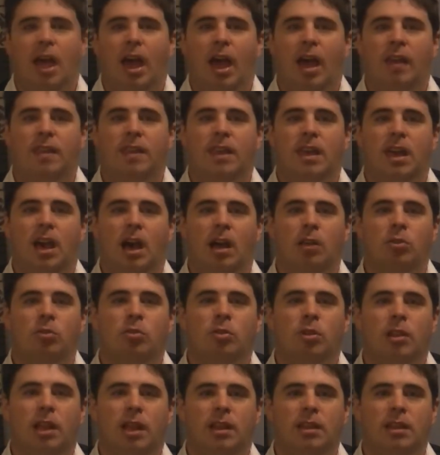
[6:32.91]
and the
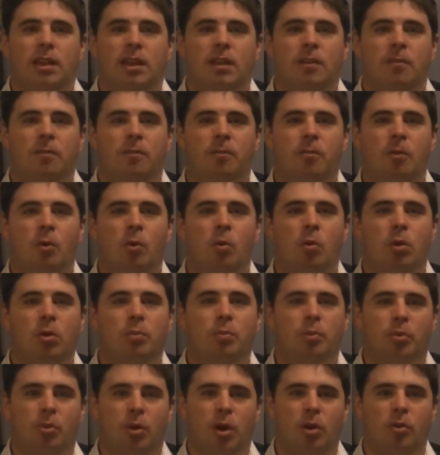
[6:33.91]
unrelenting
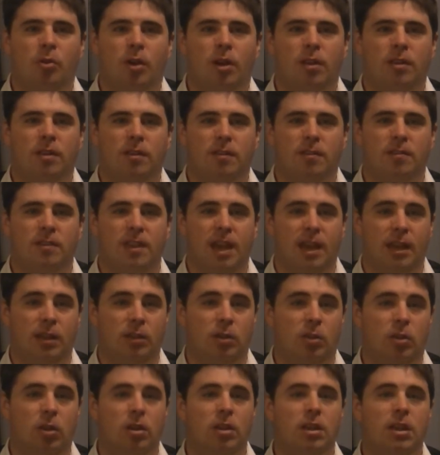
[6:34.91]
forward progress of
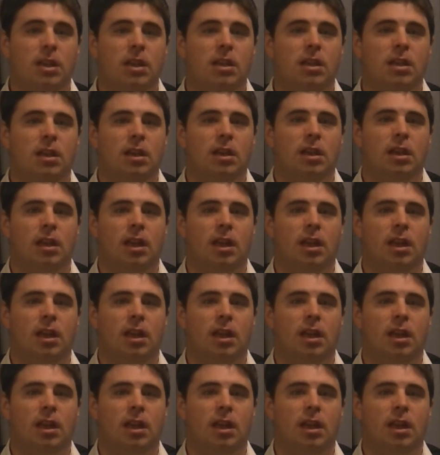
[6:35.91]
technology,